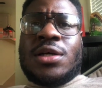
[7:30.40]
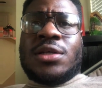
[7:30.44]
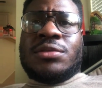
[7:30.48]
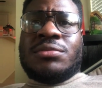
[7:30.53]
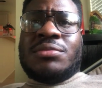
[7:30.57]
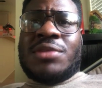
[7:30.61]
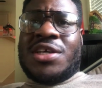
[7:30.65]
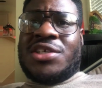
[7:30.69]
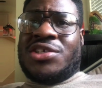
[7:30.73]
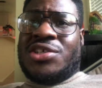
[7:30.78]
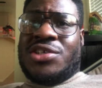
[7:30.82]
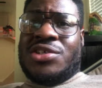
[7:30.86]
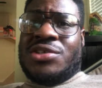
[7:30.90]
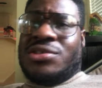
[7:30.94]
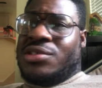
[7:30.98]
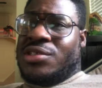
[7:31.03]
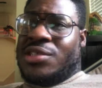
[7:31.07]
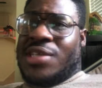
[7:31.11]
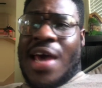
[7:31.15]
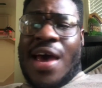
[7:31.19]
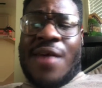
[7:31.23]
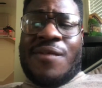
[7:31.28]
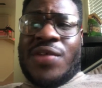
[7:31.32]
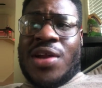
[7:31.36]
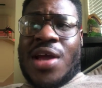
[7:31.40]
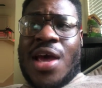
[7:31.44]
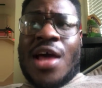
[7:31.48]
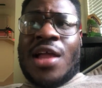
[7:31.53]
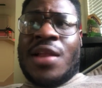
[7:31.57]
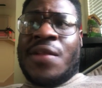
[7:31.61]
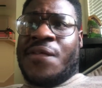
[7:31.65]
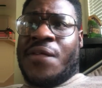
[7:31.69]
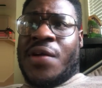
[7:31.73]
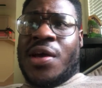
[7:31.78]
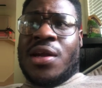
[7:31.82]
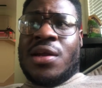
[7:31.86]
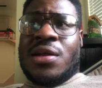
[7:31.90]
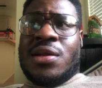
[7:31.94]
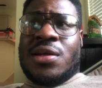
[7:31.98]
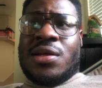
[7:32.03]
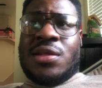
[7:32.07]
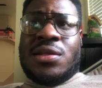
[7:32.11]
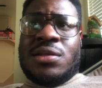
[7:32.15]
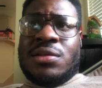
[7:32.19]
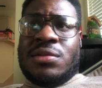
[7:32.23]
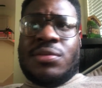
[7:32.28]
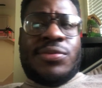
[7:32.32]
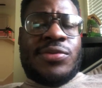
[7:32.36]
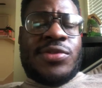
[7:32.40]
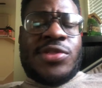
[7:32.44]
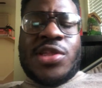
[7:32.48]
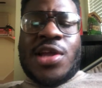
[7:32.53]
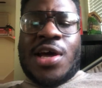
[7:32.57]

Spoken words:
Make sure you just have it elevated, and